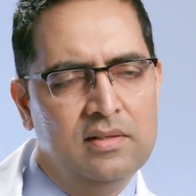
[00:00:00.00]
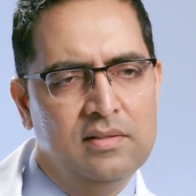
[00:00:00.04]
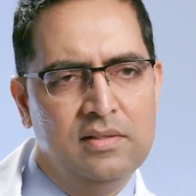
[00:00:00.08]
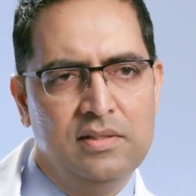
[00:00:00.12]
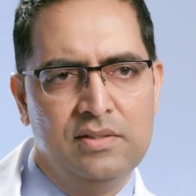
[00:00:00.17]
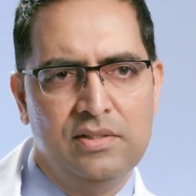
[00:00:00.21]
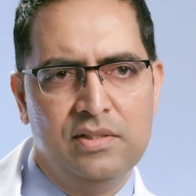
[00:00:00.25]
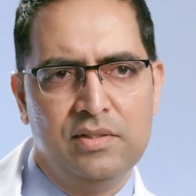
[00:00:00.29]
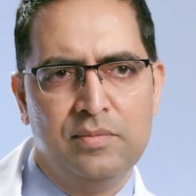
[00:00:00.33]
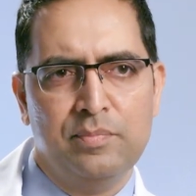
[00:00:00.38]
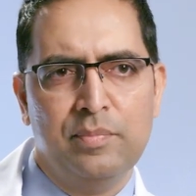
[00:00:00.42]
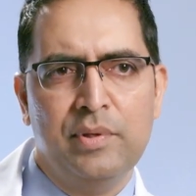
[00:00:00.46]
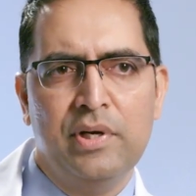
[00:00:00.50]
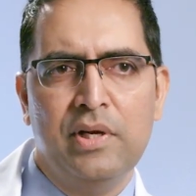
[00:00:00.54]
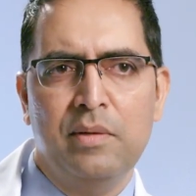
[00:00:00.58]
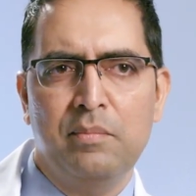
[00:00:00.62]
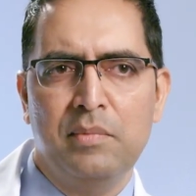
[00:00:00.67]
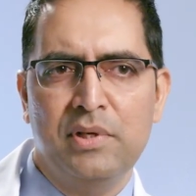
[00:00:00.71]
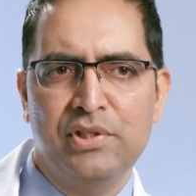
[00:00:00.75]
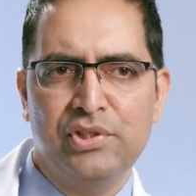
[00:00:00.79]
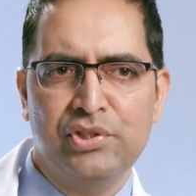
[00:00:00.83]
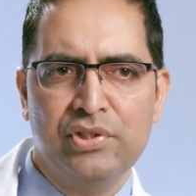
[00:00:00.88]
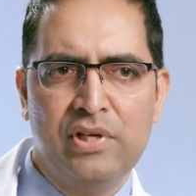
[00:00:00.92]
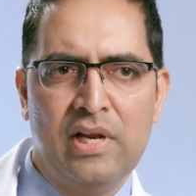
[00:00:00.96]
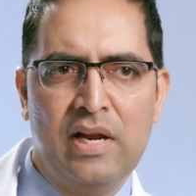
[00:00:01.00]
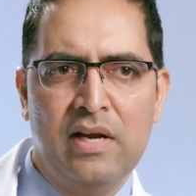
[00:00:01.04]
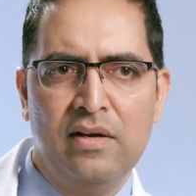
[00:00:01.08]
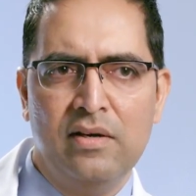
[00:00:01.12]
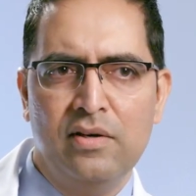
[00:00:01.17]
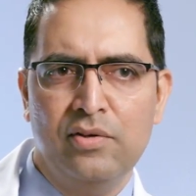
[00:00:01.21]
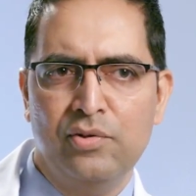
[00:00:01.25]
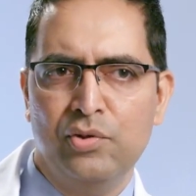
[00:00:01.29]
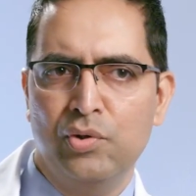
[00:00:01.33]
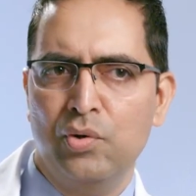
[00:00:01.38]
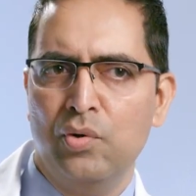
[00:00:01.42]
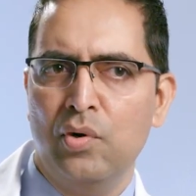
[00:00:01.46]
This is pretty much
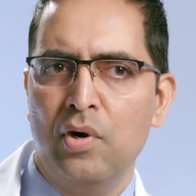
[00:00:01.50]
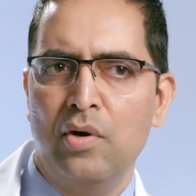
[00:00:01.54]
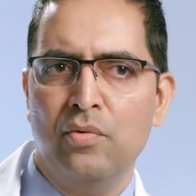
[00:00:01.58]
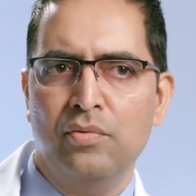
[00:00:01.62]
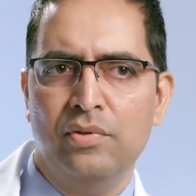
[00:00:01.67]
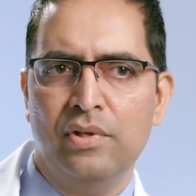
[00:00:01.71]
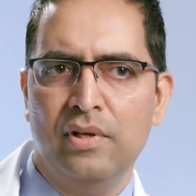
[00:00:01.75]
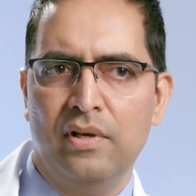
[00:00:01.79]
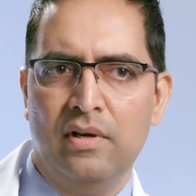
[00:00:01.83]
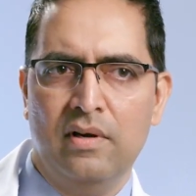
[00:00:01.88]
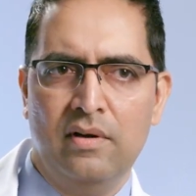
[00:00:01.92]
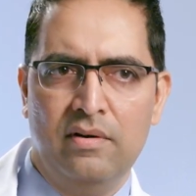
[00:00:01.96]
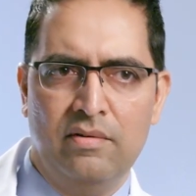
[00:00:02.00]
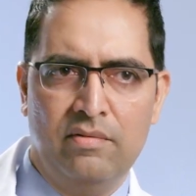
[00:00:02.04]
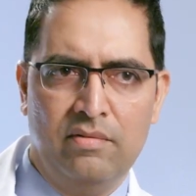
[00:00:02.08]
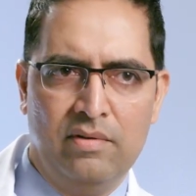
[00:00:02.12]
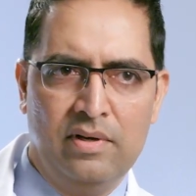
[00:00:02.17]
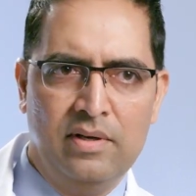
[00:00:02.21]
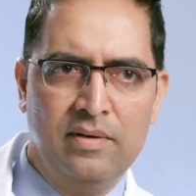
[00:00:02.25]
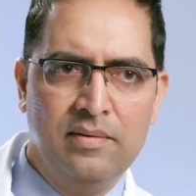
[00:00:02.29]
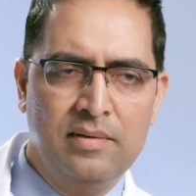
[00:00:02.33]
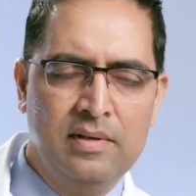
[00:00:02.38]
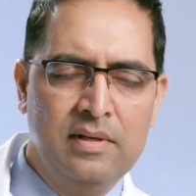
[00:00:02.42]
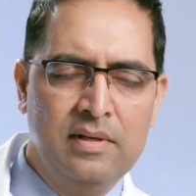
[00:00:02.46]
standard throughout the country.